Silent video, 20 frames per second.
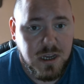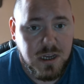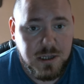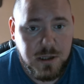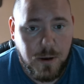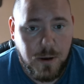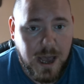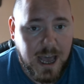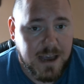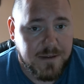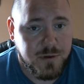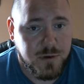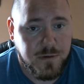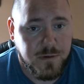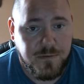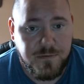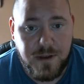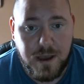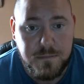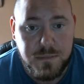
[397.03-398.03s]
you know, after
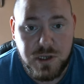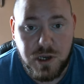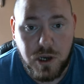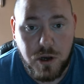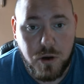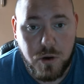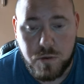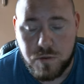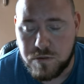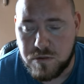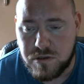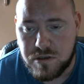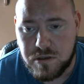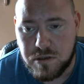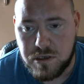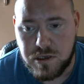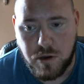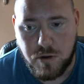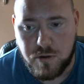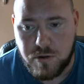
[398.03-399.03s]
Femto,
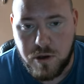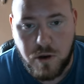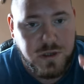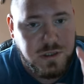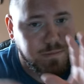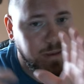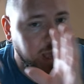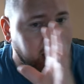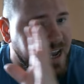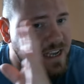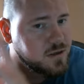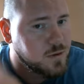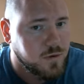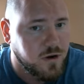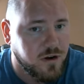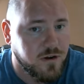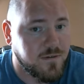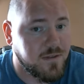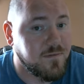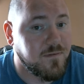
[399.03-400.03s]
you know, goes back to
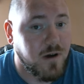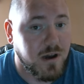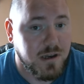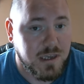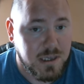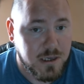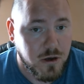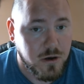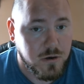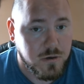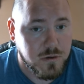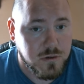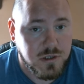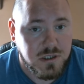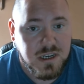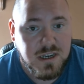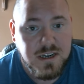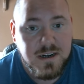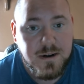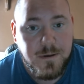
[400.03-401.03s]
wherever the fuck he goes.